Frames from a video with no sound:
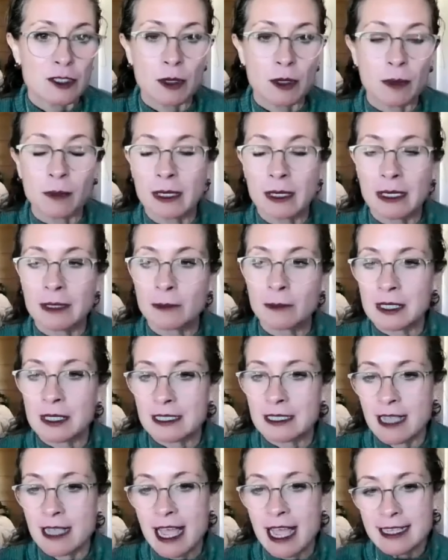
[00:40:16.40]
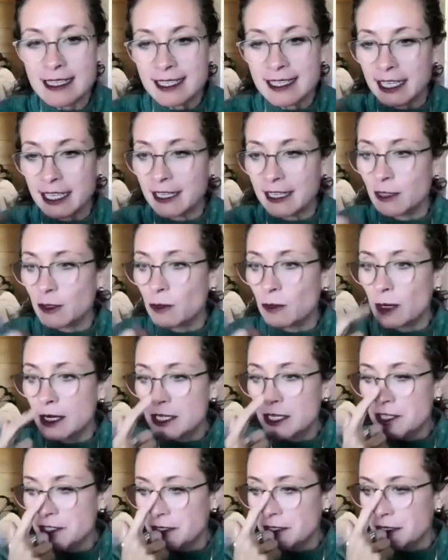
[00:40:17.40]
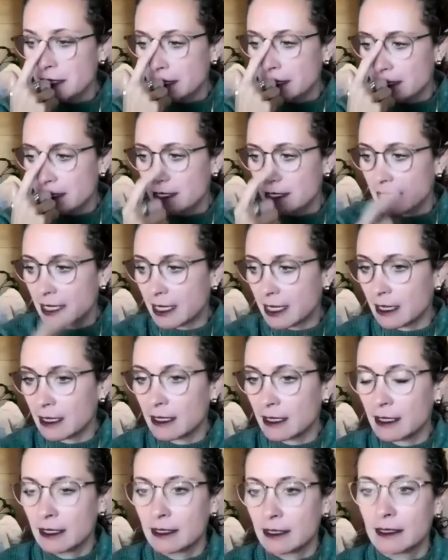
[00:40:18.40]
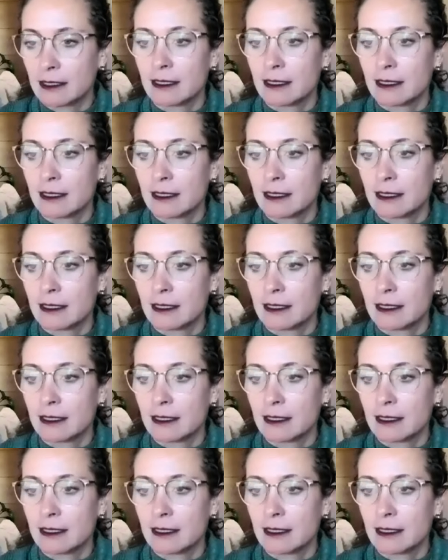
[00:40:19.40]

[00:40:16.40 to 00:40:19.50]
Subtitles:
Someone was asking in the question yesterday.